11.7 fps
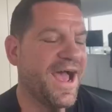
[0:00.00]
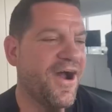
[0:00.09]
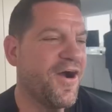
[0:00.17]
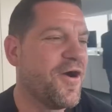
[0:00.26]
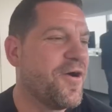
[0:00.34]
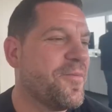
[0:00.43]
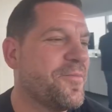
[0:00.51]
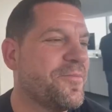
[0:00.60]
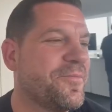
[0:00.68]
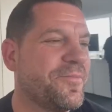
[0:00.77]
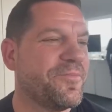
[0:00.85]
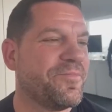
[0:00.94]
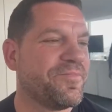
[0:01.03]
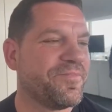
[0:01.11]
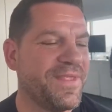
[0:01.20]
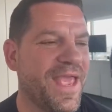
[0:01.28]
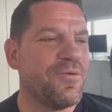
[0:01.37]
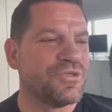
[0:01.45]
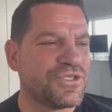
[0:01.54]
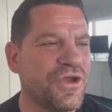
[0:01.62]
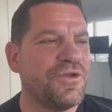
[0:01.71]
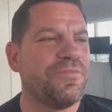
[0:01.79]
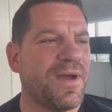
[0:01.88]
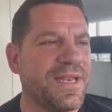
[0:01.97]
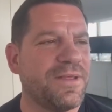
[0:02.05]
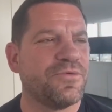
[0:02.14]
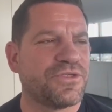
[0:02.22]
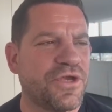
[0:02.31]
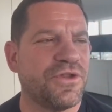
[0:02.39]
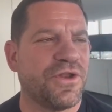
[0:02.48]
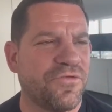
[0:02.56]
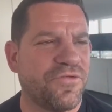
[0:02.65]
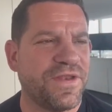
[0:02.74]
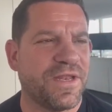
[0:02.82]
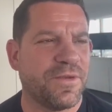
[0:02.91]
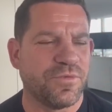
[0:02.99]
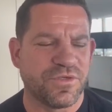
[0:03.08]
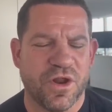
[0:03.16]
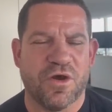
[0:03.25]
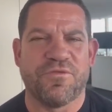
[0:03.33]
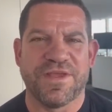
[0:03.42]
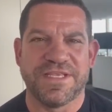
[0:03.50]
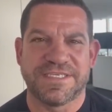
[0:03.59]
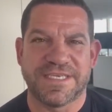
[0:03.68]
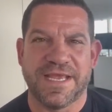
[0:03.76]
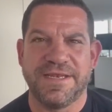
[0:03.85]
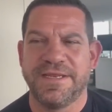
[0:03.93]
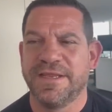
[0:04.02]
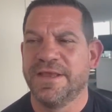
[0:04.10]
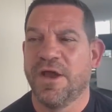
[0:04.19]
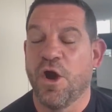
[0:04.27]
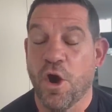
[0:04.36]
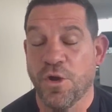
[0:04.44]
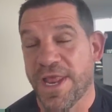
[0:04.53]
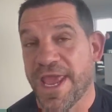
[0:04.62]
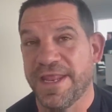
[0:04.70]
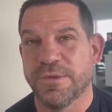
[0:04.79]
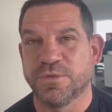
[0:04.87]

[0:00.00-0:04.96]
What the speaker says: Yeah, it was good, man. It was good. I think there was a lot of things said on air.